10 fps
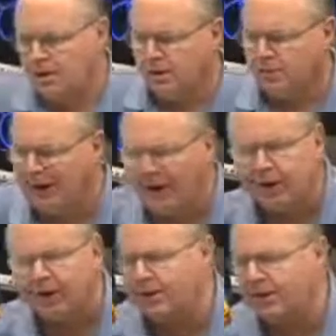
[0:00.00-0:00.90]

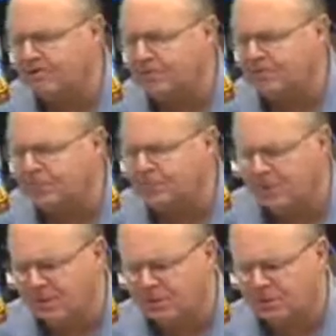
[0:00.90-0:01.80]
Apparently,
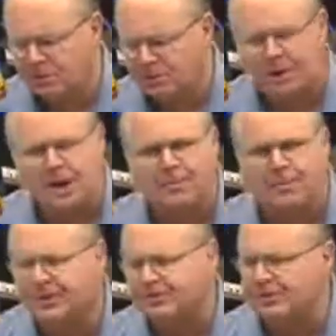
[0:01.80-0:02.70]
a couple
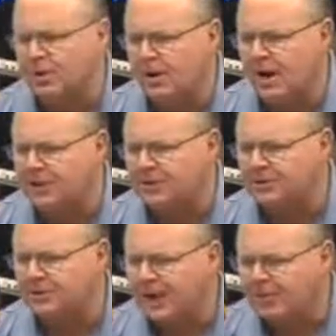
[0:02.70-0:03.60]
things are going on here.
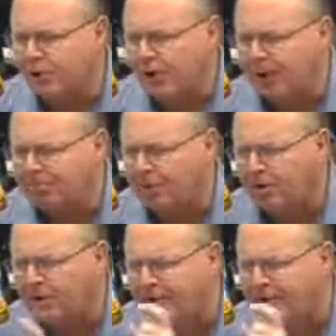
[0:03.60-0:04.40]
The Democrat Party